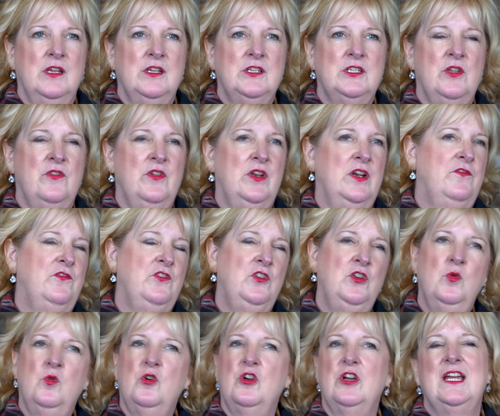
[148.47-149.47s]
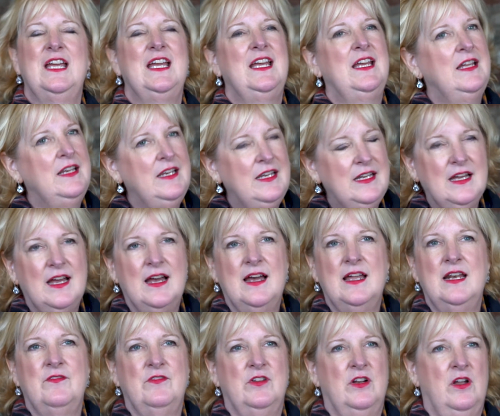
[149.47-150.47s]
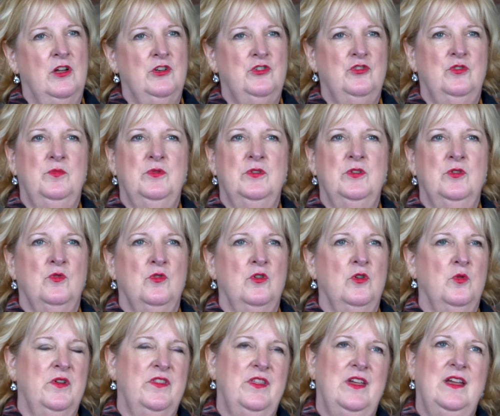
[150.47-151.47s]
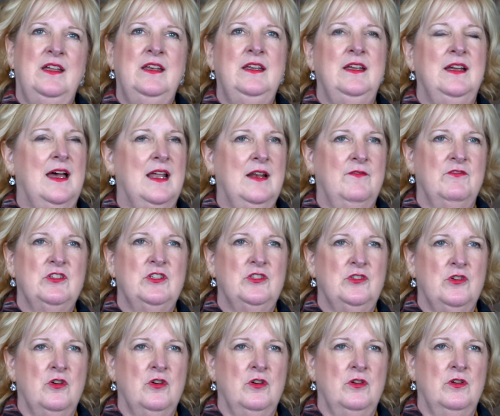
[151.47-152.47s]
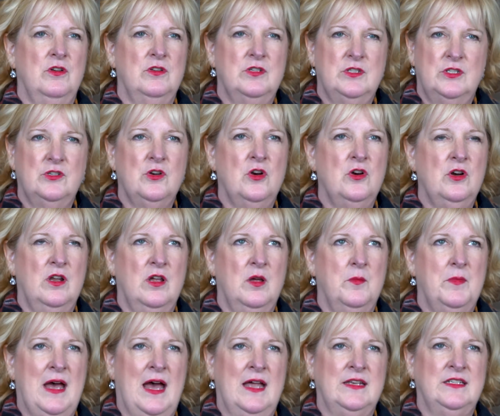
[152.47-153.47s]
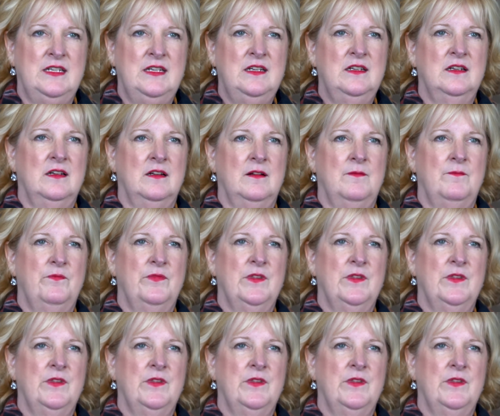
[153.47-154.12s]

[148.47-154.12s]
so that if you were any kind of an entrepreneur with any kind of a startup idea,